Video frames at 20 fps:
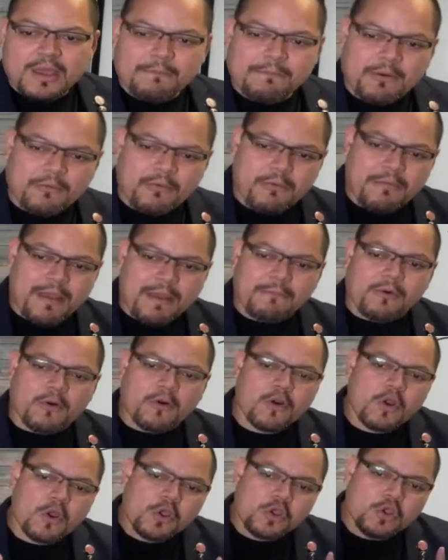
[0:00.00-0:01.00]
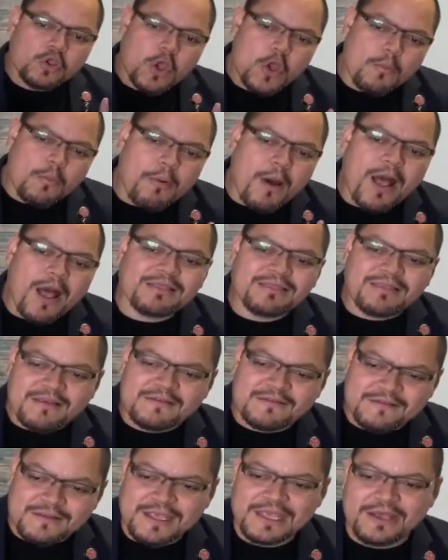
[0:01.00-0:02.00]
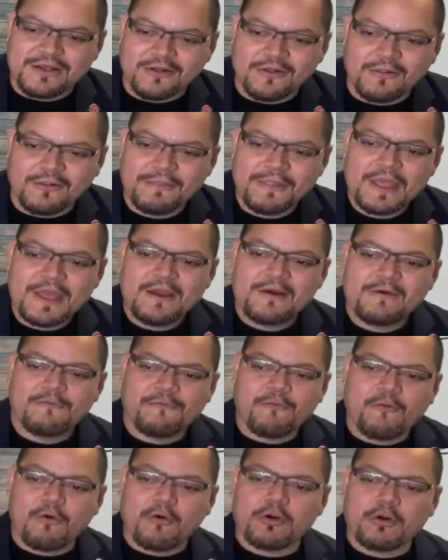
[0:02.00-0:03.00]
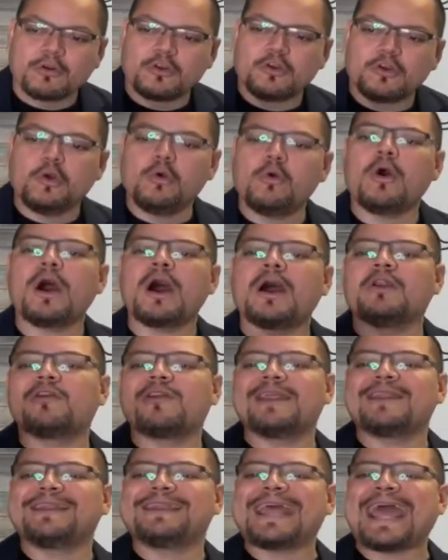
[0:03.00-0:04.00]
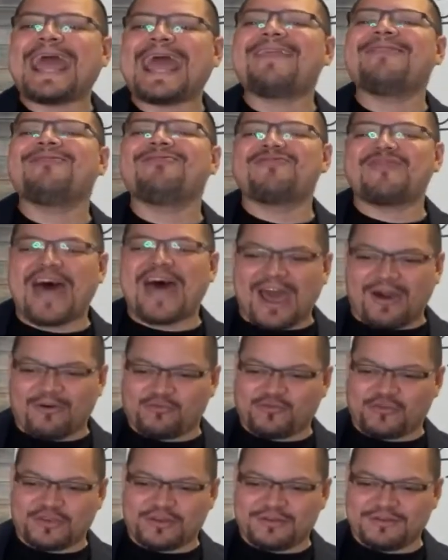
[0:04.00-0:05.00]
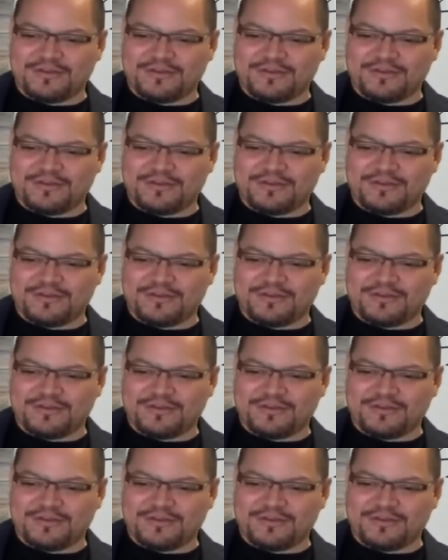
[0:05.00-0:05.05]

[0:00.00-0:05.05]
But remember, you bought this deal for $210,000.